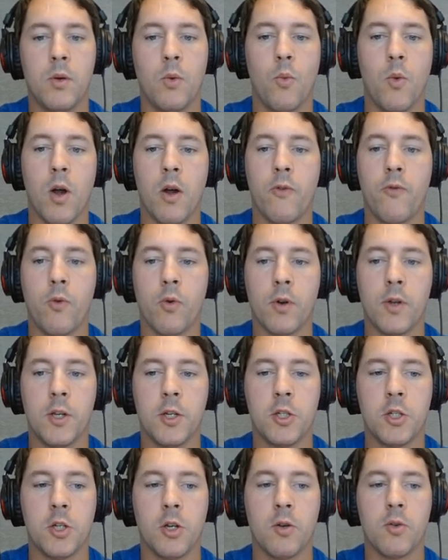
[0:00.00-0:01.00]
Wherefore he
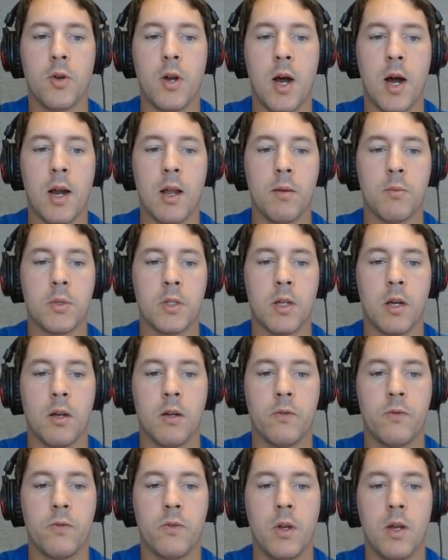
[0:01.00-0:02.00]
showed not
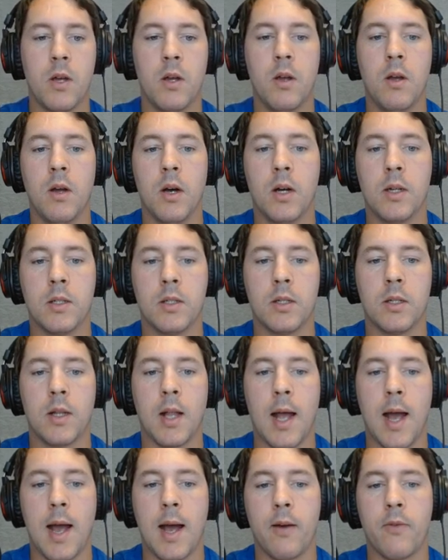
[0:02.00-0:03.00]
himself until
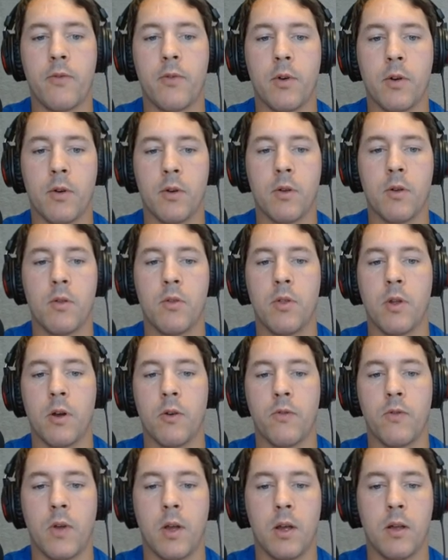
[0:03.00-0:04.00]
after their
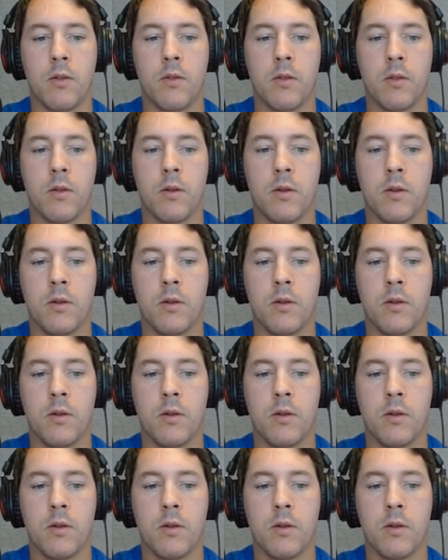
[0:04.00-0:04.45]
faith."